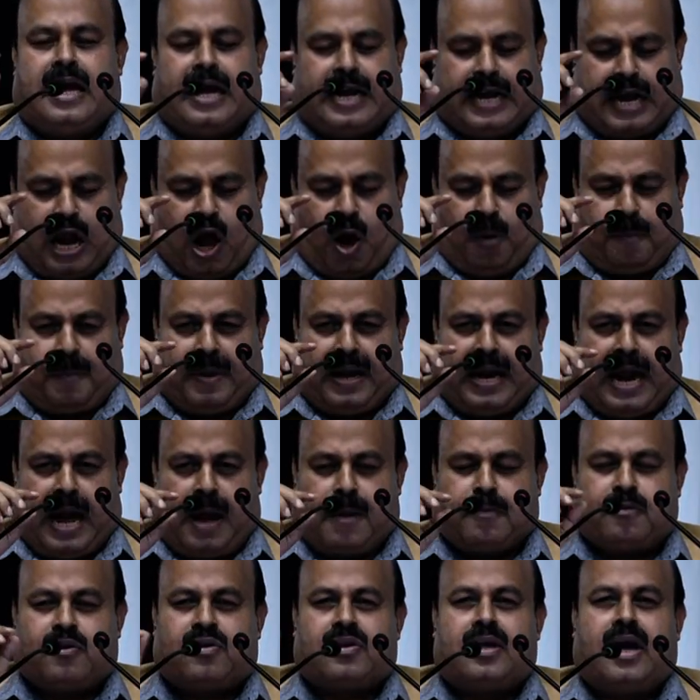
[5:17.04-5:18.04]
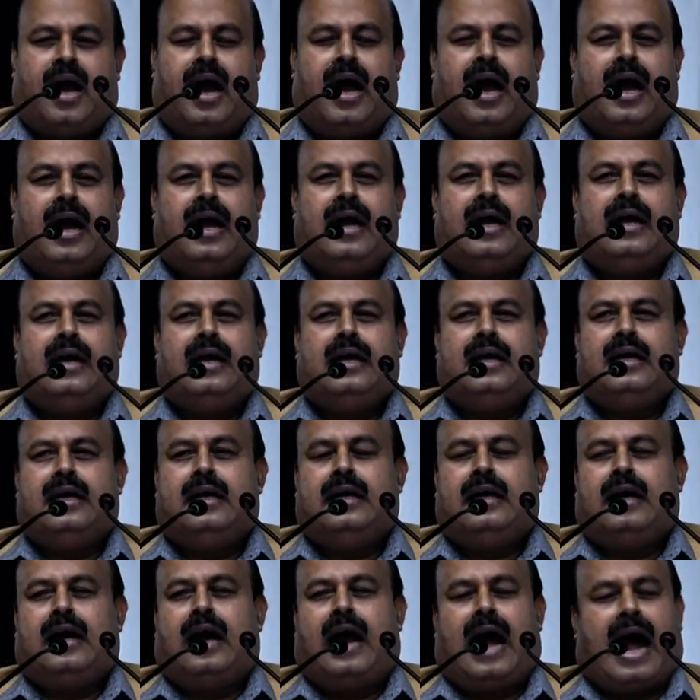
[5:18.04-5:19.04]
Now perhaps uh,
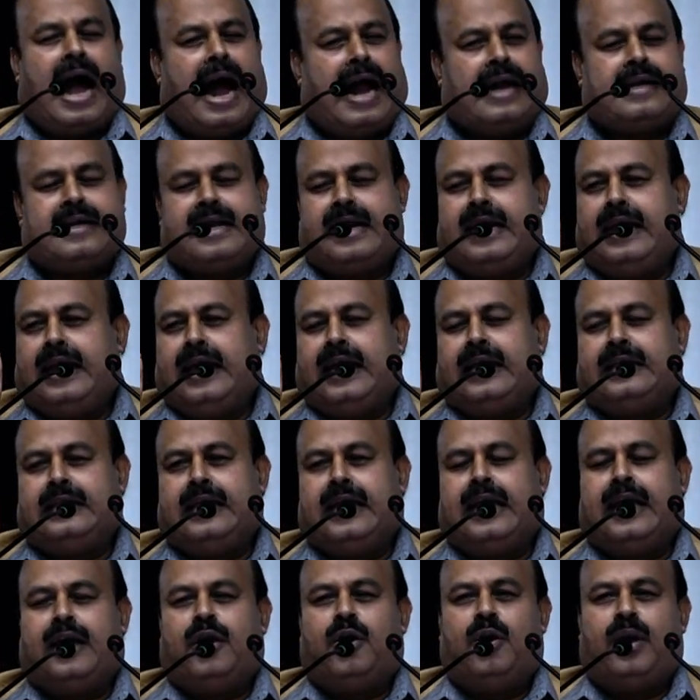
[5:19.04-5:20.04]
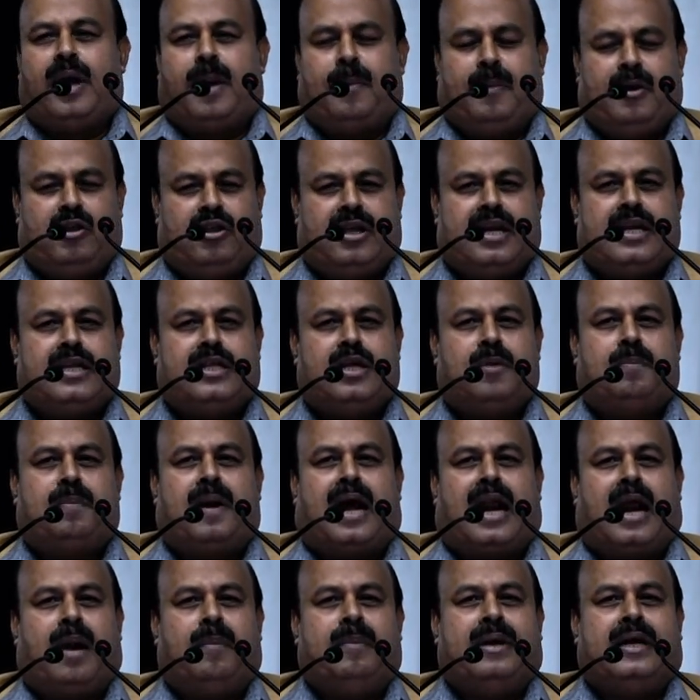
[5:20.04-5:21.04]
attaining the efficiency
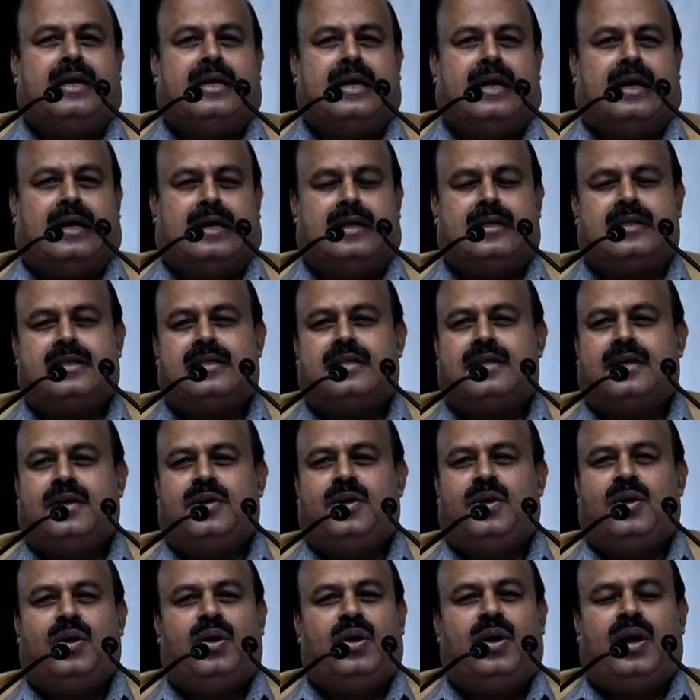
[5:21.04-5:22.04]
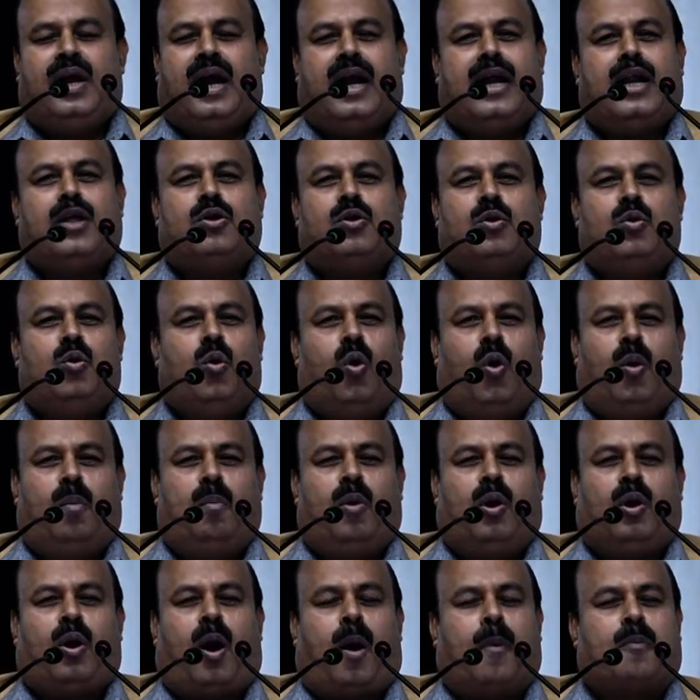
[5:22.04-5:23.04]
parameters it is no
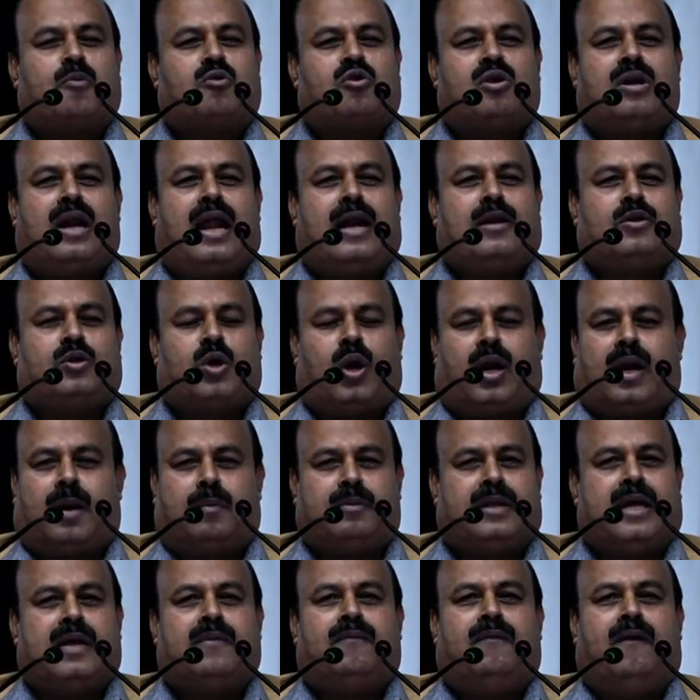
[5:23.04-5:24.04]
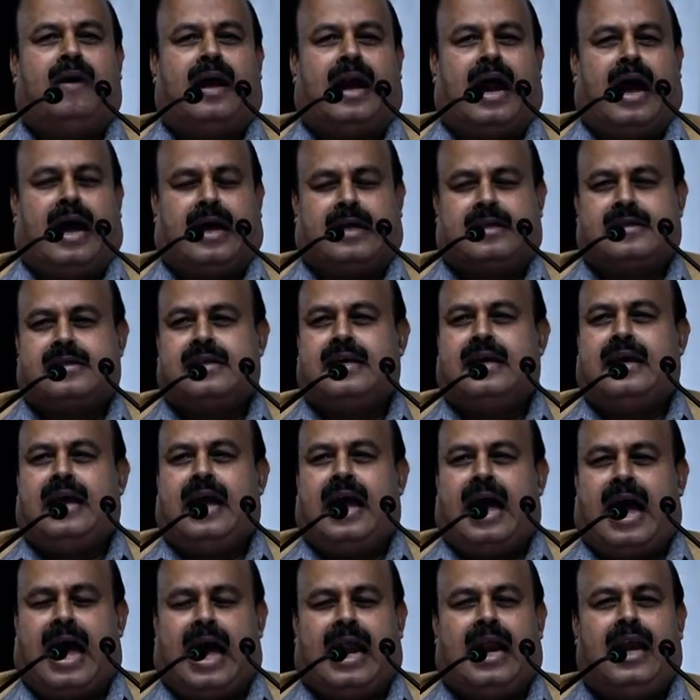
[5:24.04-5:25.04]
more optional sort of thing for us.
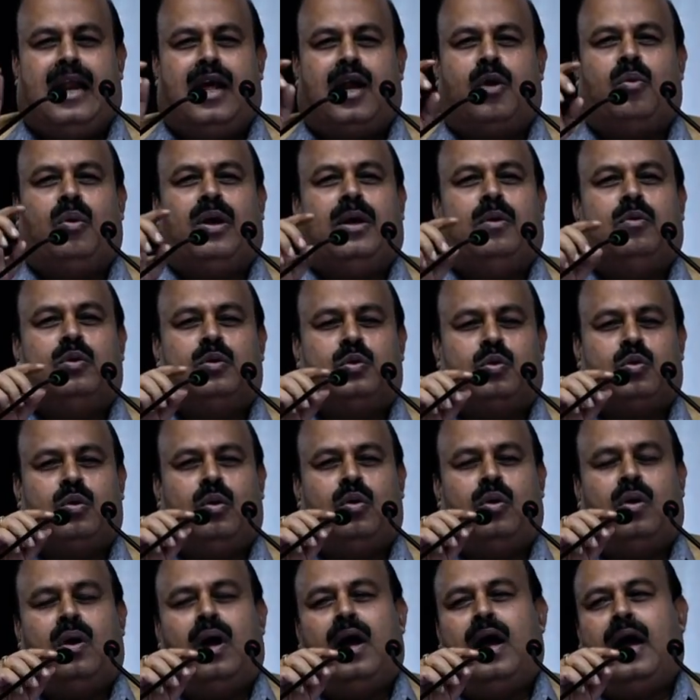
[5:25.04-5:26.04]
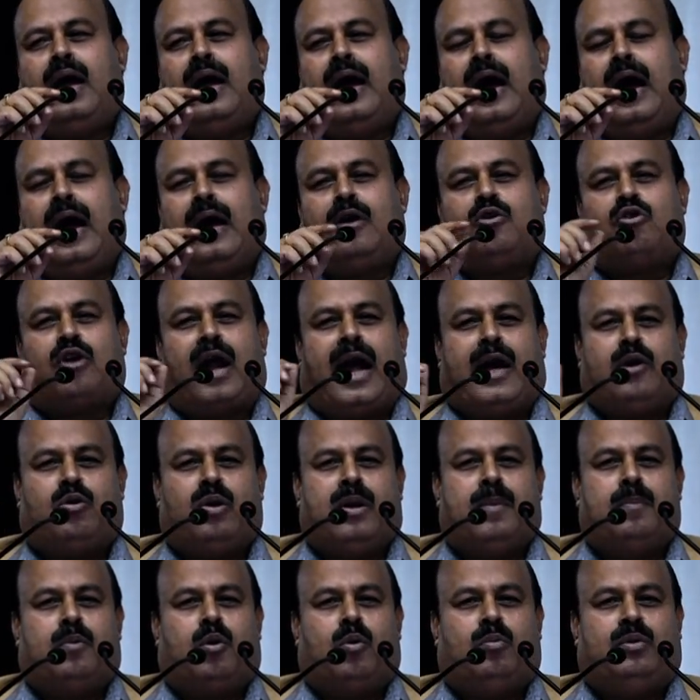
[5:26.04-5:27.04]
Earlier we used to uh, try to
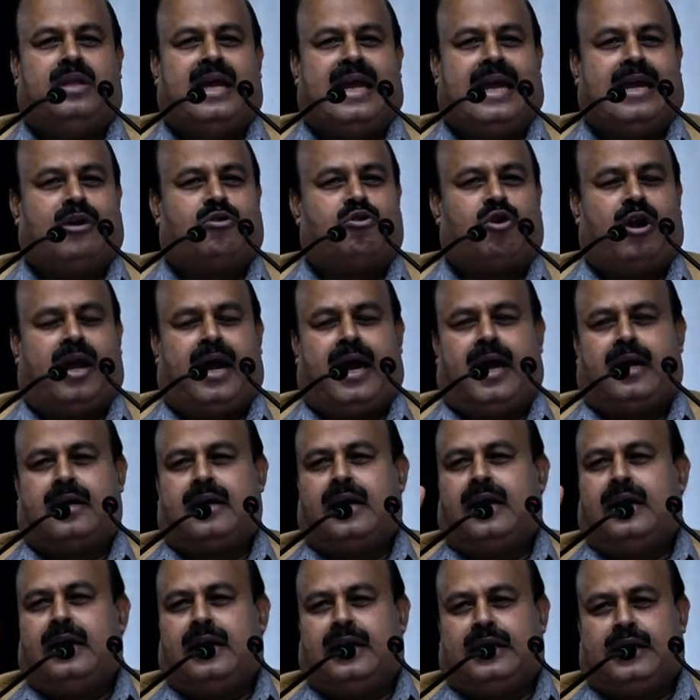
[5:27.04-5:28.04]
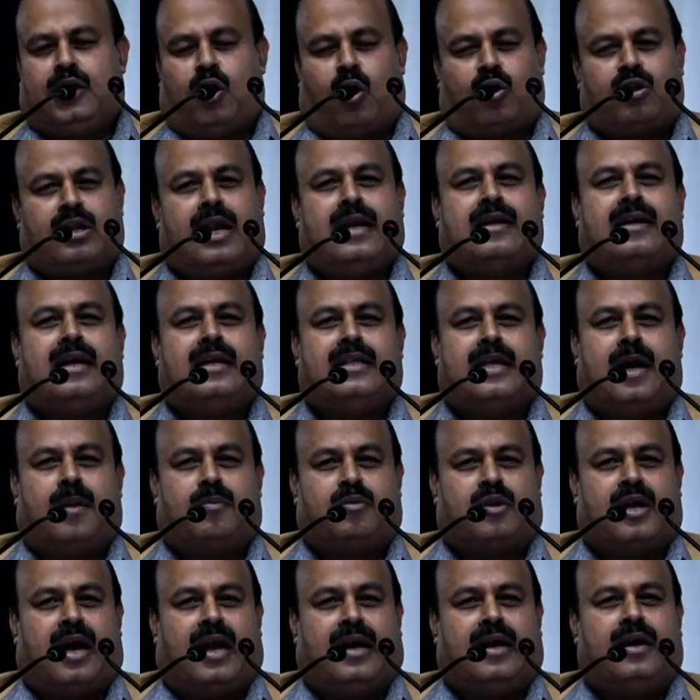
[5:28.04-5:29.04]
improve the heat rate, the oxygen
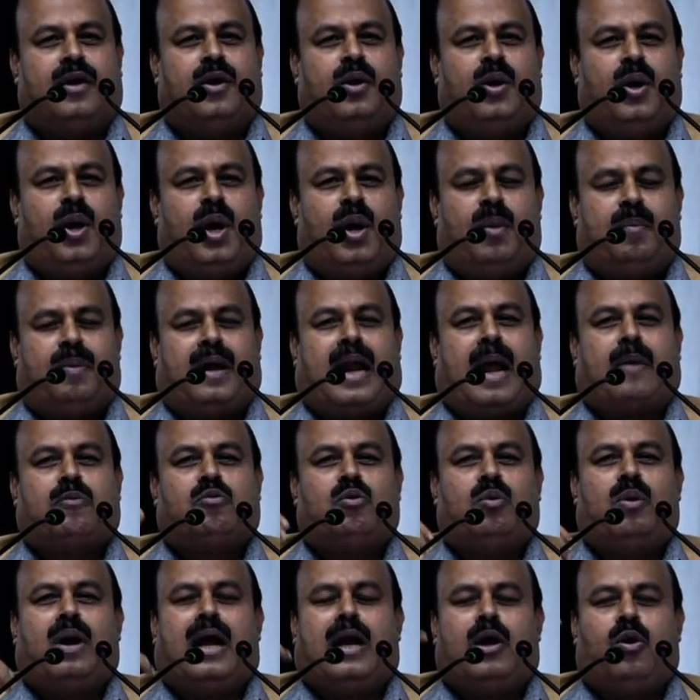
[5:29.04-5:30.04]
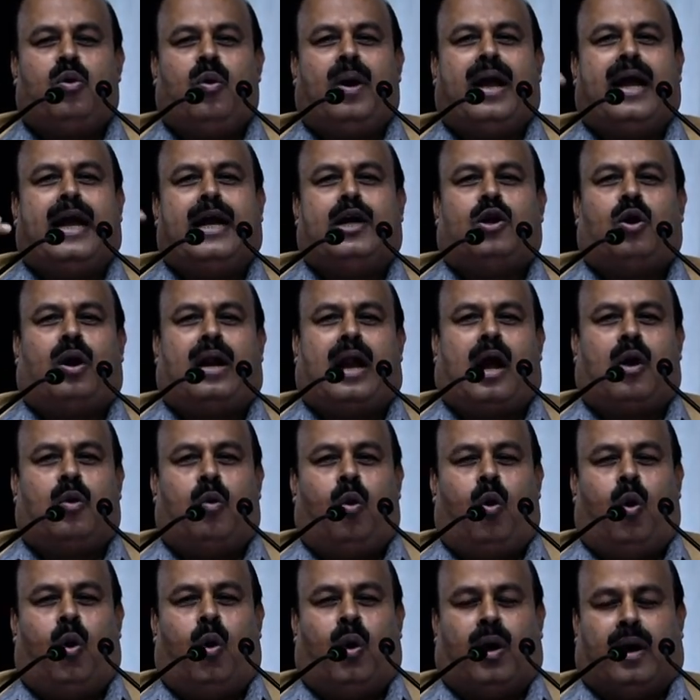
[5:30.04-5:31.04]
consumption. Perhaps we were doing it on our
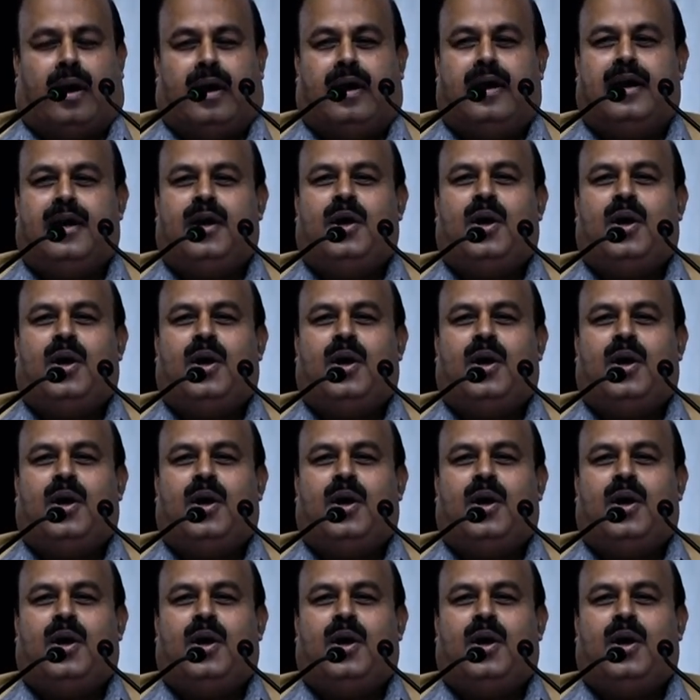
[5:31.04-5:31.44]
own.